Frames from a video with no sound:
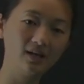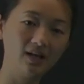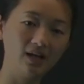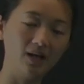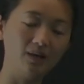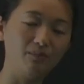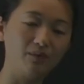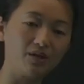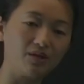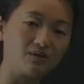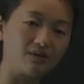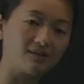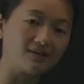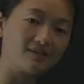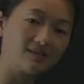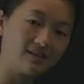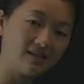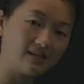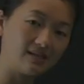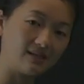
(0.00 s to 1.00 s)
And what you can
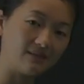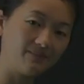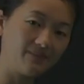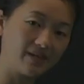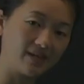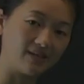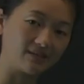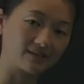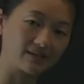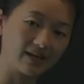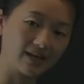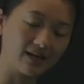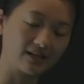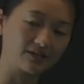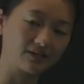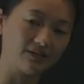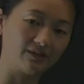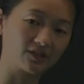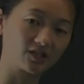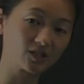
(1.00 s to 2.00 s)
see is
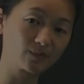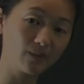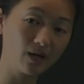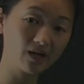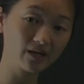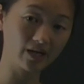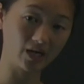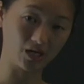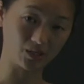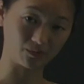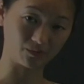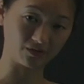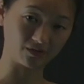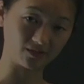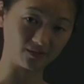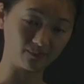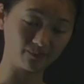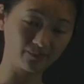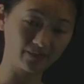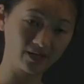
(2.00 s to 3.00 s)
that the SPOC
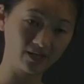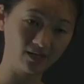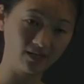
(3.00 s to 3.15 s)
algorithm